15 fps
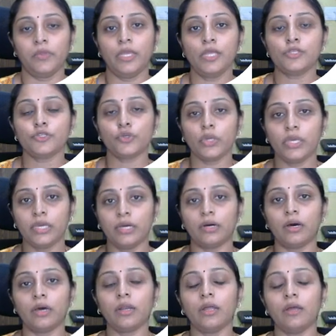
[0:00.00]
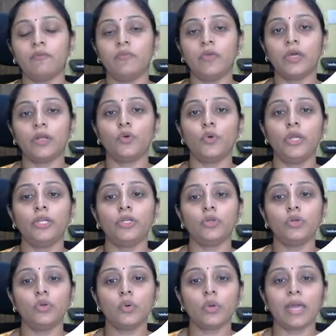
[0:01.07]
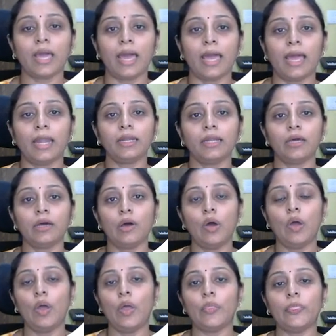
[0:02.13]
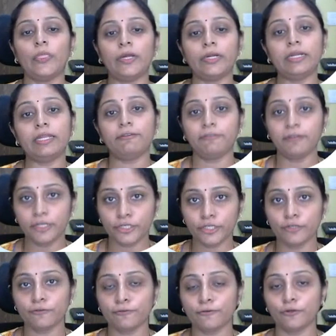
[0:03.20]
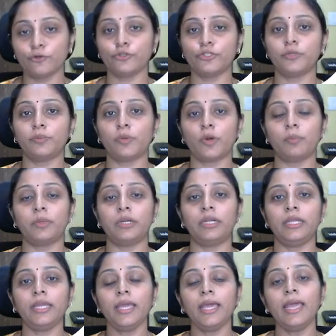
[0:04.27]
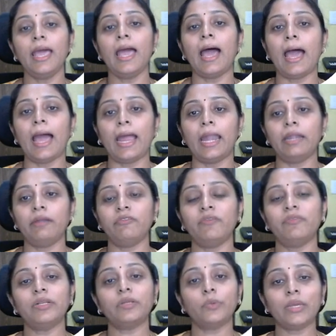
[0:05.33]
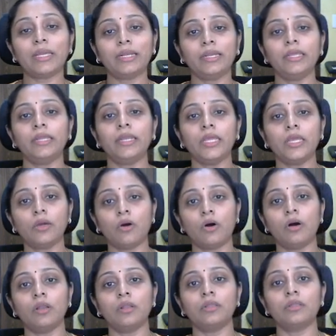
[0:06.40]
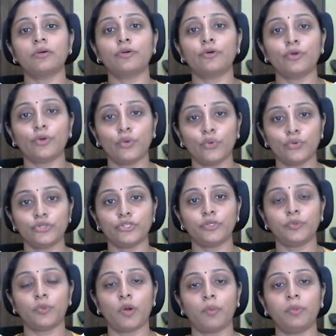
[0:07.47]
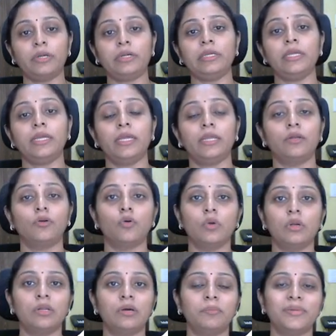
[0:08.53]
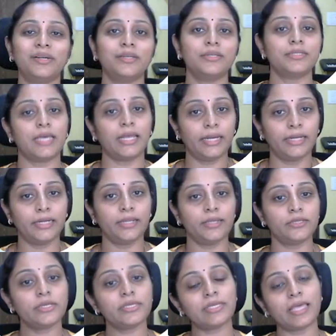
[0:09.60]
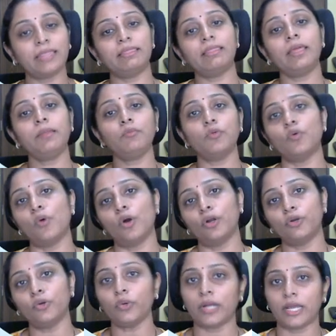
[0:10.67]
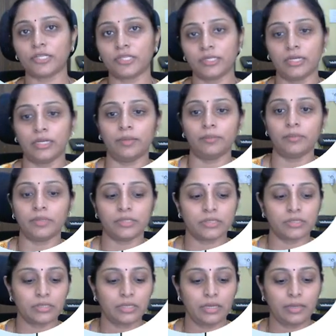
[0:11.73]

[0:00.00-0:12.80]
So here we are going to look at the definition of closure property and we will quickly recall the closure property in whole numbers and integers and then move on to rational numbers.